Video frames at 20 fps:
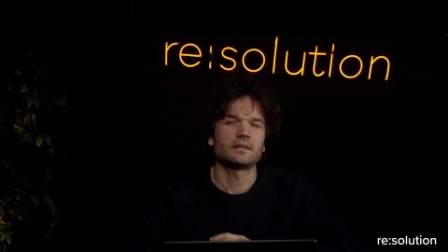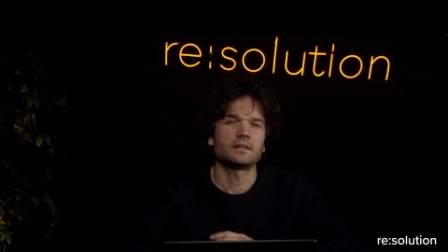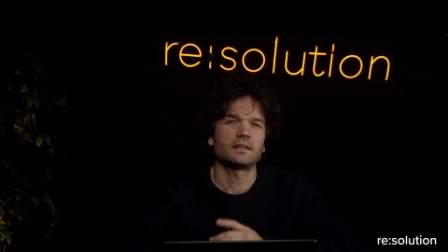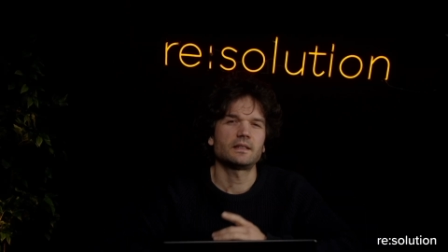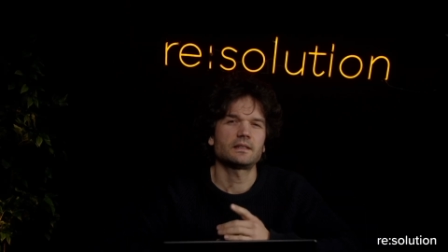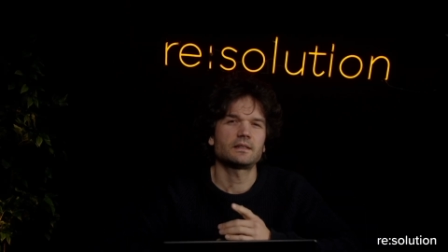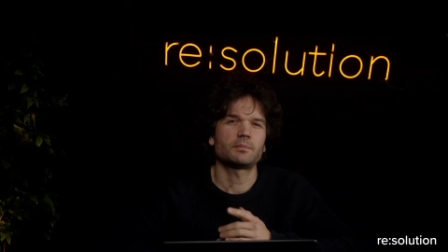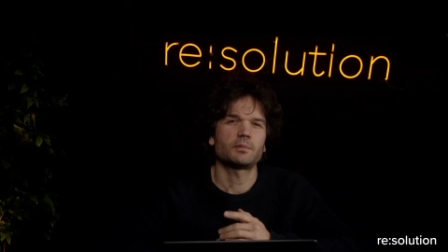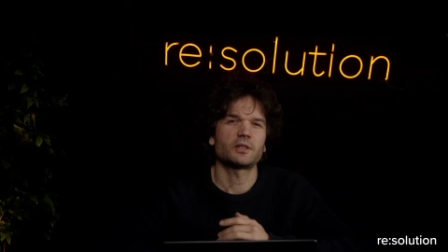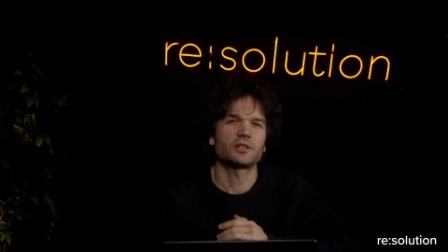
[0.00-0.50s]

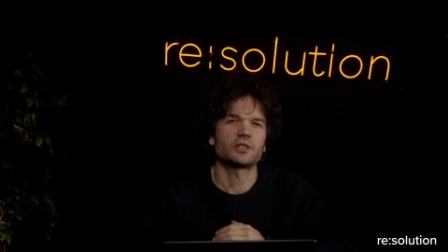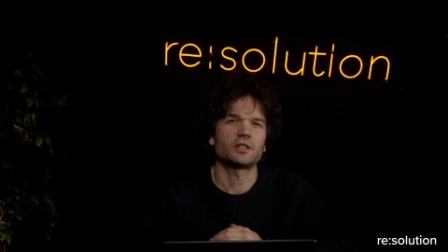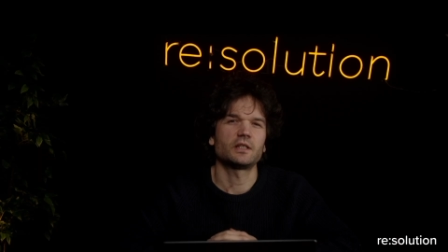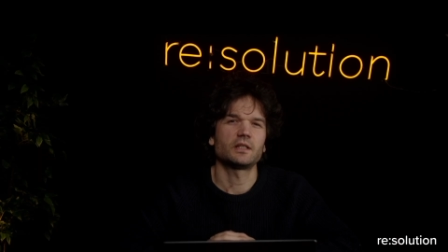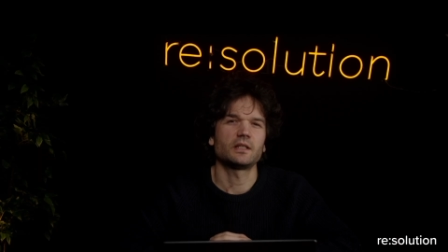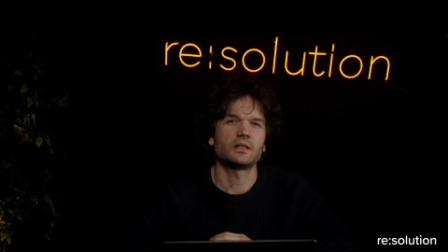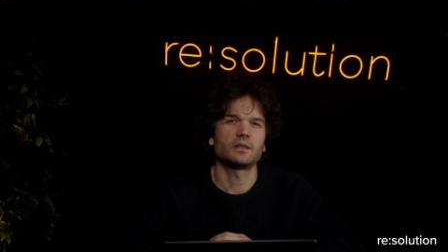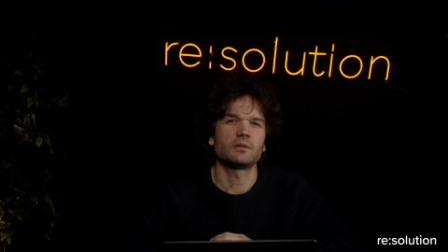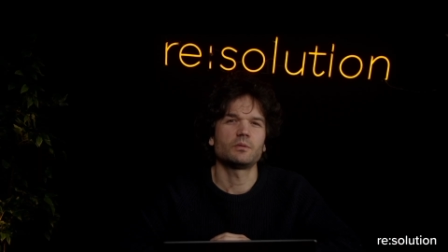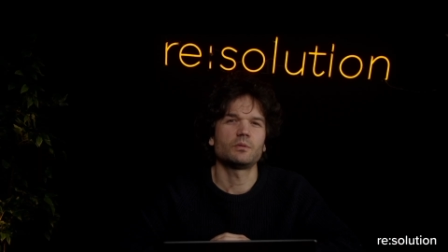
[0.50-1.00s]

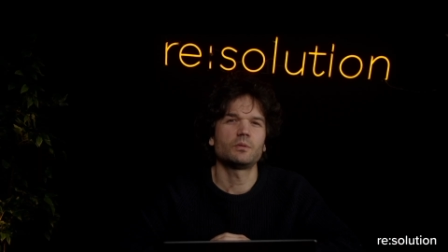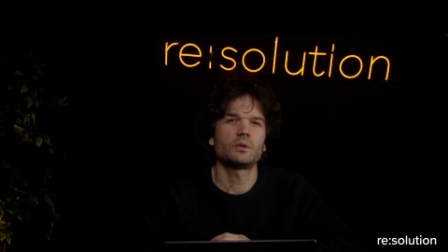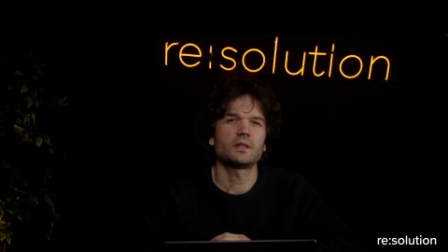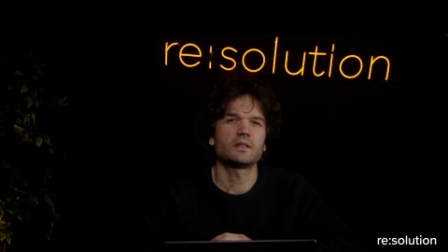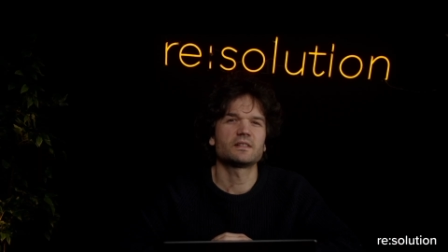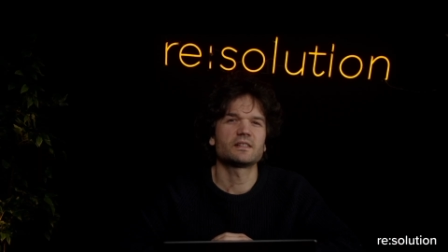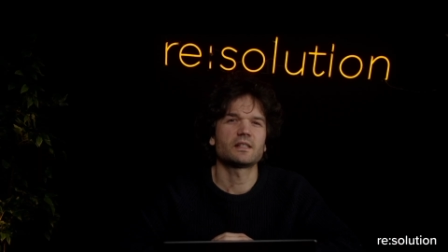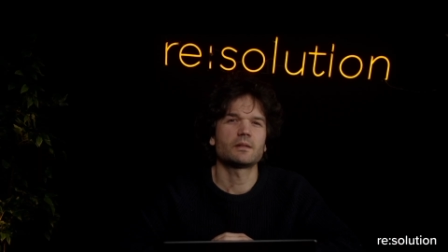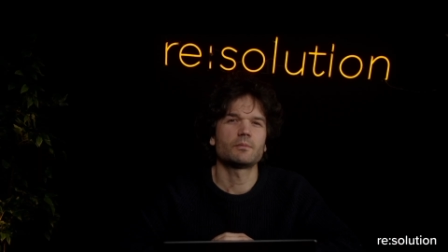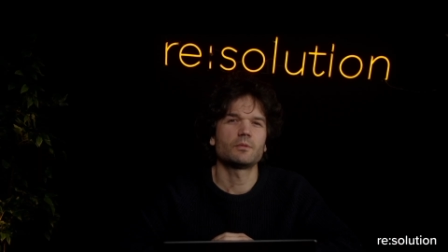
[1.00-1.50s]
especially when
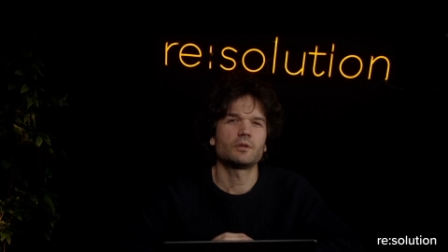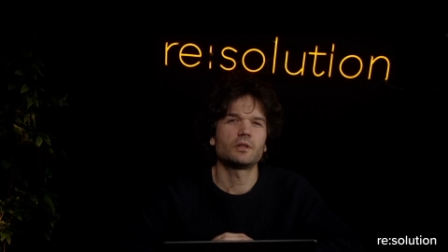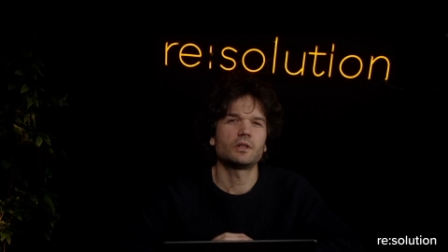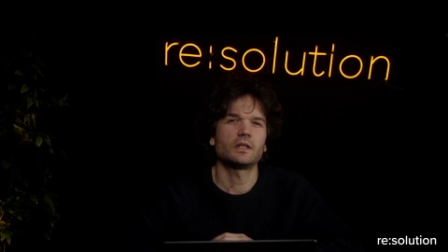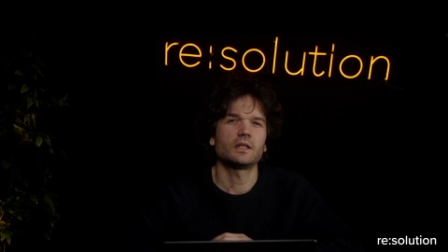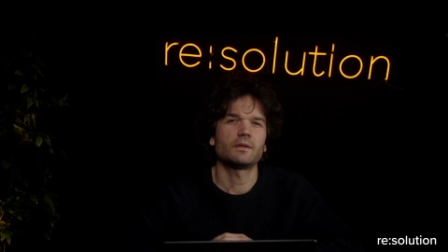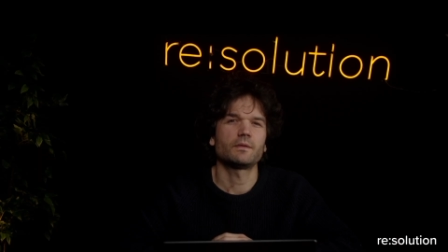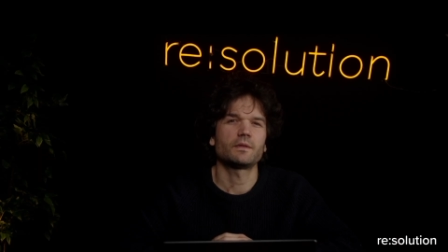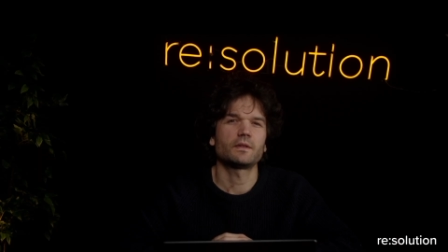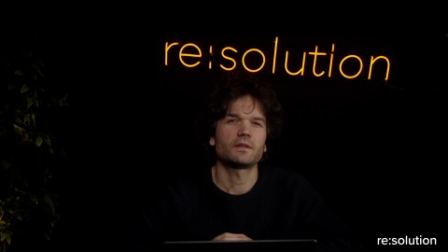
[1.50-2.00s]
someone
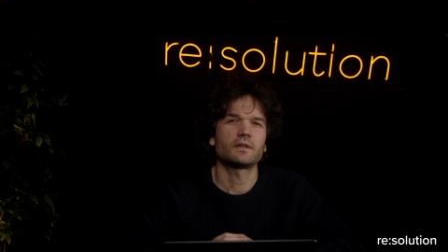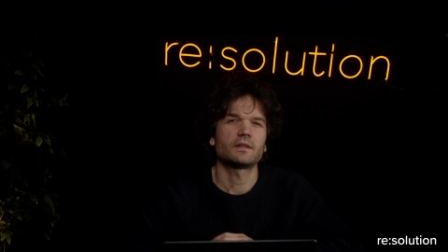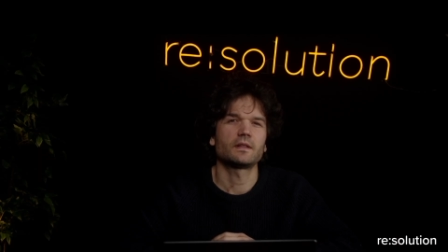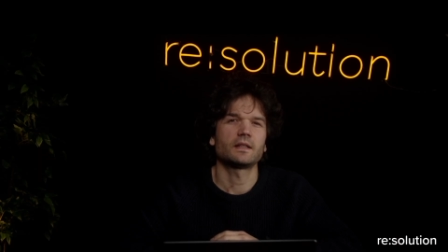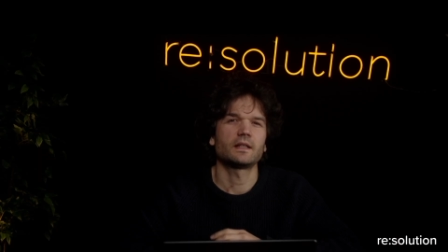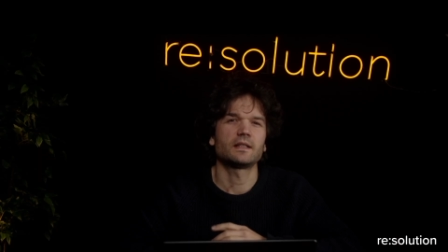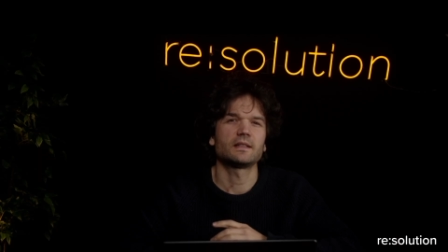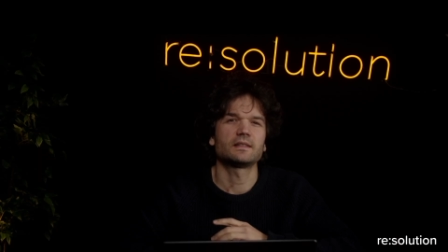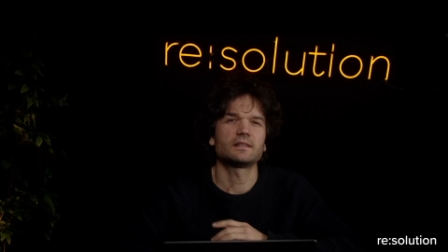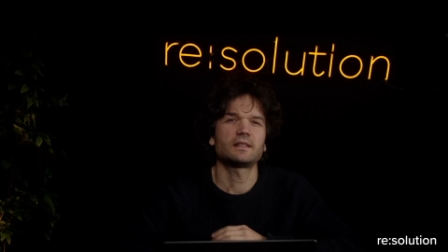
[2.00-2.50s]
leaves
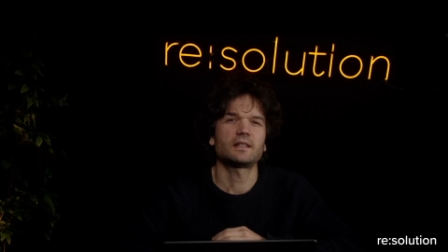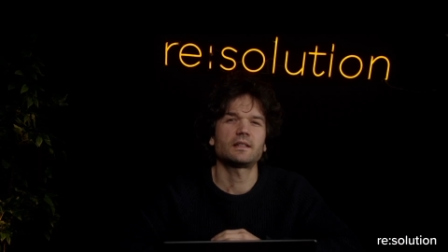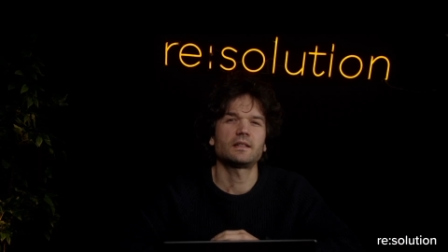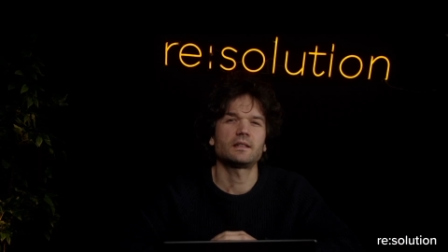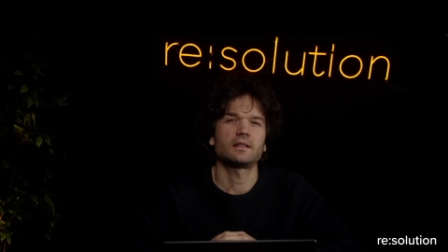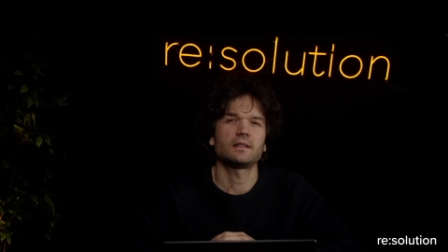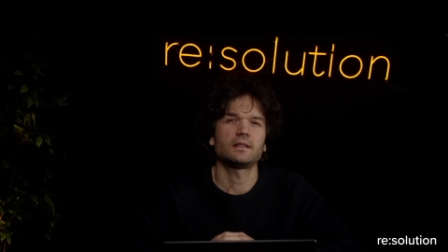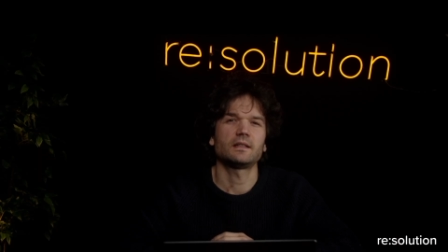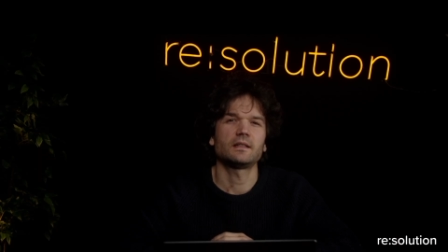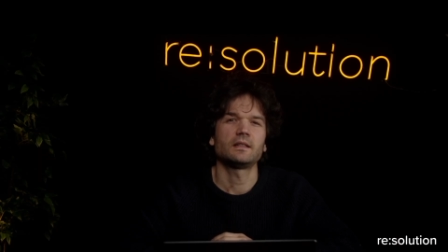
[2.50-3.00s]
and
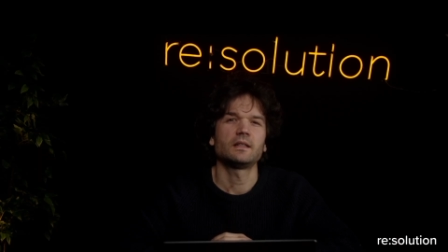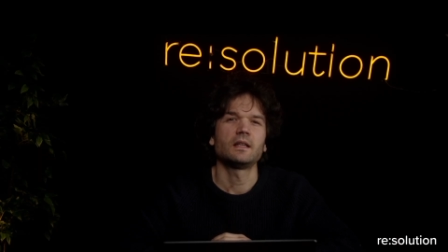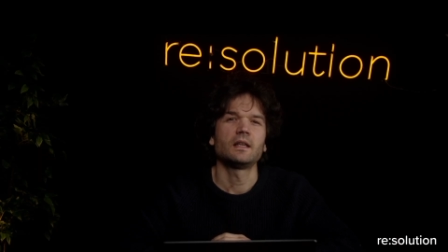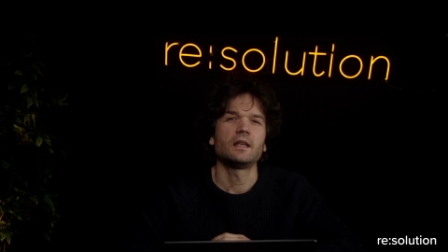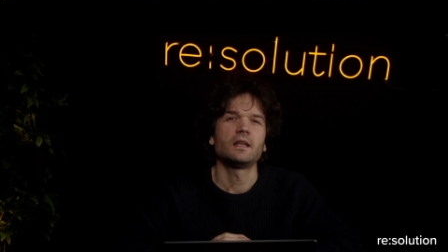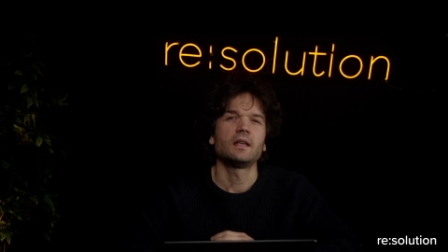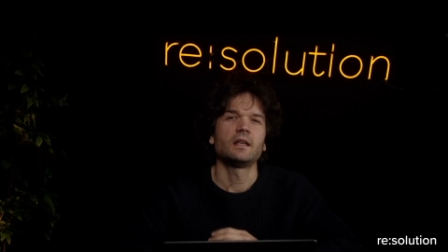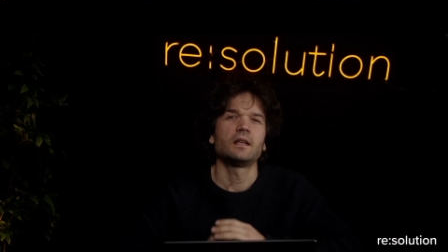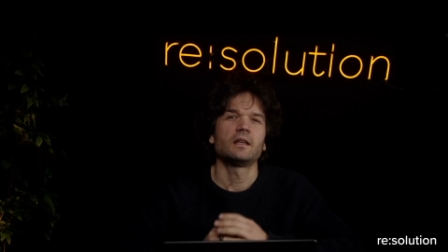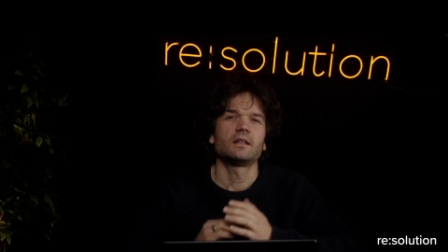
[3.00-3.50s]
suddenly
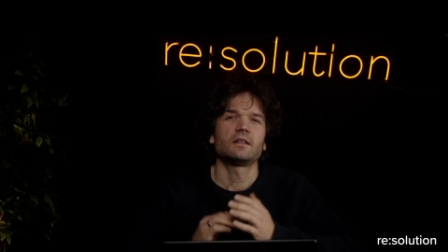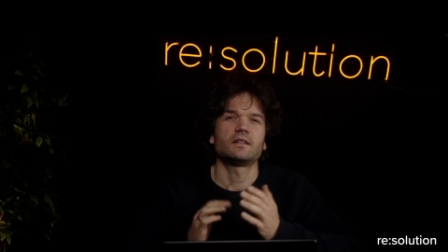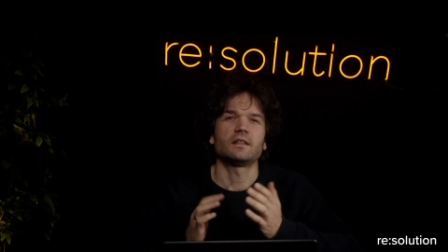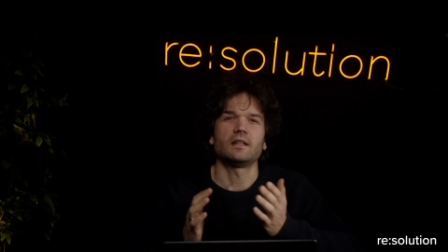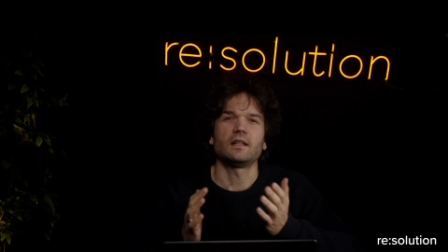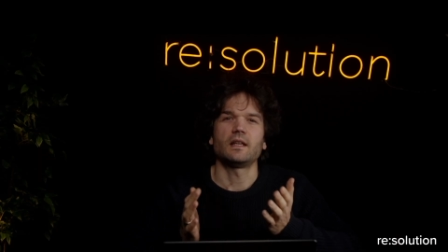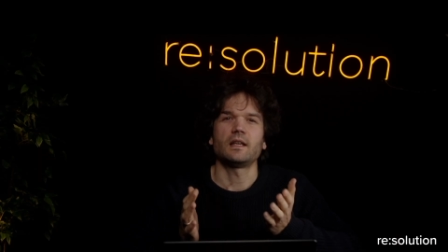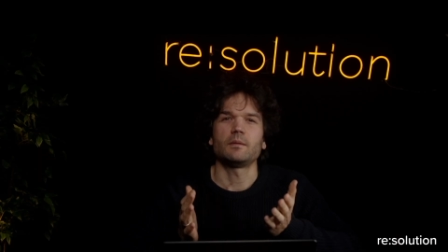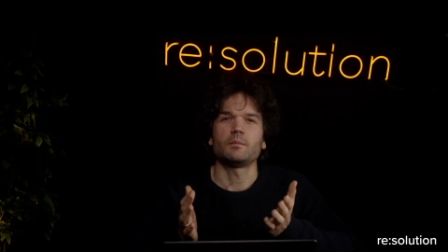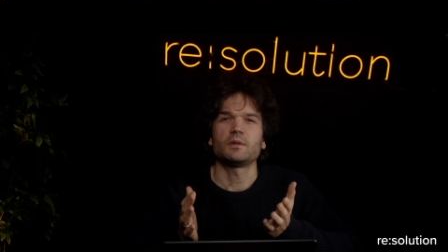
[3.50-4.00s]
the
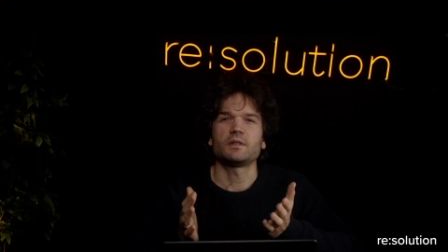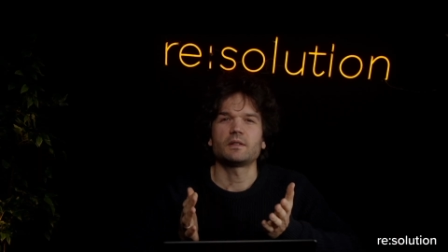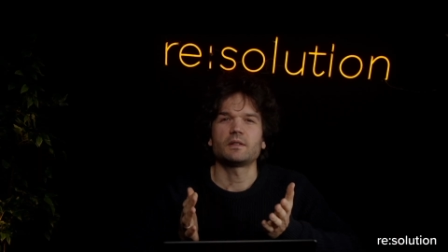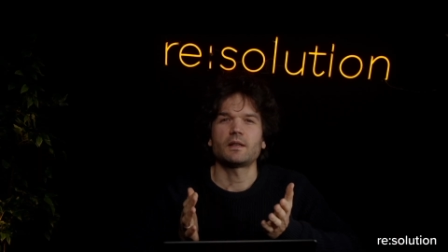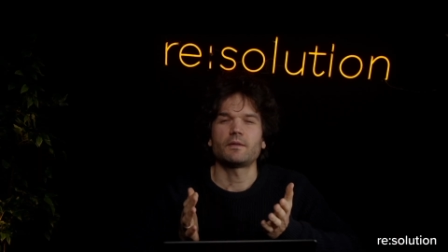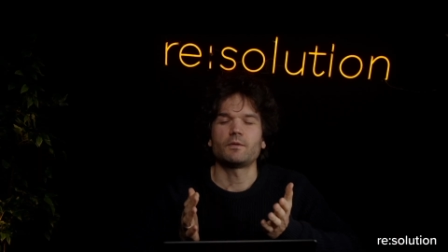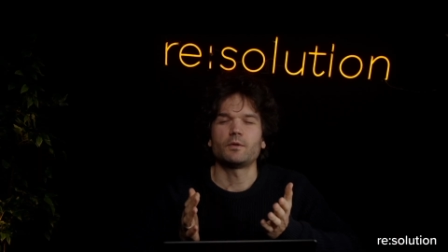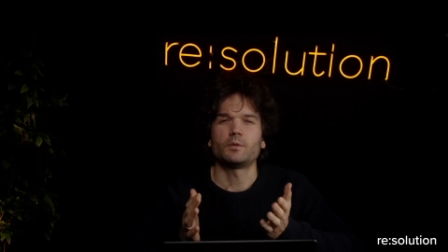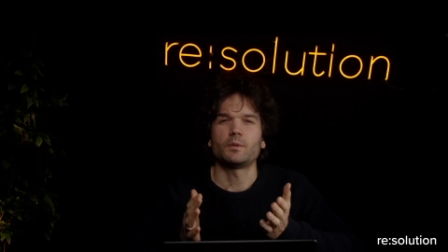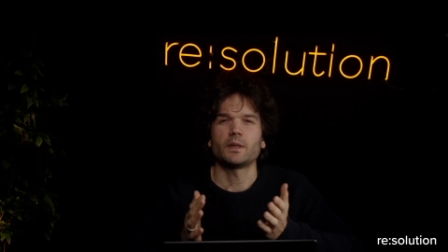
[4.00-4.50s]
name is
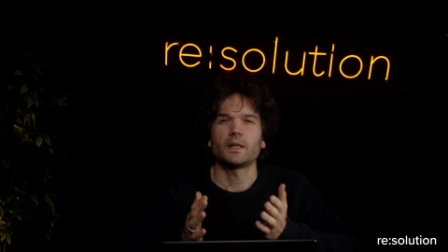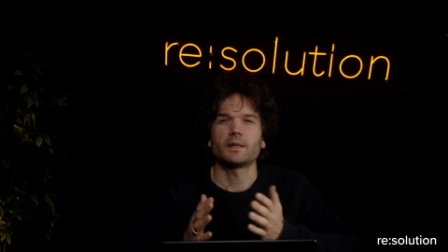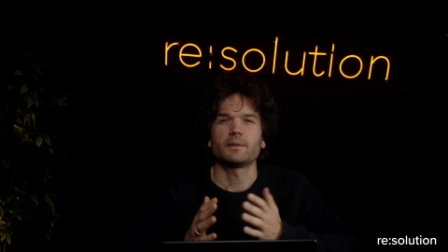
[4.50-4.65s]
everywhere.